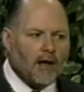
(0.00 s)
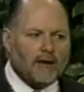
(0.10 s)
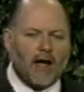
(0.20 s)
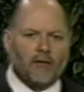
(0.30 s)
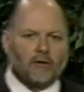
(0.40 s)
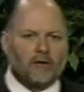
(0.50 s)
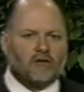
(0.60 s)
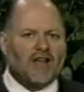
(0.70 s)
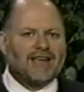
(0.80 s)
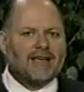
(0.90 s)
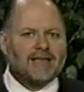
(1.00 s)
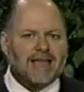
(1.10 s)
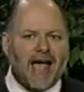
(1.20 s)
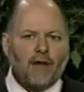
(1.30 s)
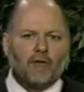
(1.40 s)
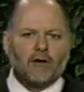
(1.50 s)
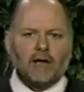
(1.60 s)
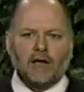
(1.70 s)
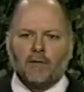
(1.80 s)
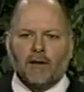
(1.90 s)
Now they're going to take cadaver
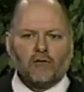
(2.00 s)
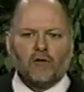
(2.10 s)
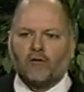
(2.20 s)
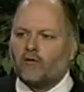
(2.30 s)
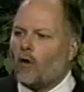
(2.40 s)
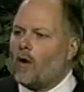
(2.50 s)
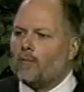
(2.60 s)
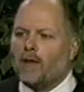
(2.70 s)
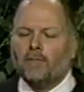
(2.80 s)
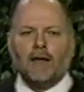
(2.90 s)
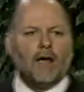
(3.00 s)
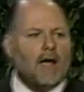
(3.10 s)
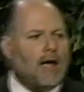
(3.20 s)
ligaments and sew them in me.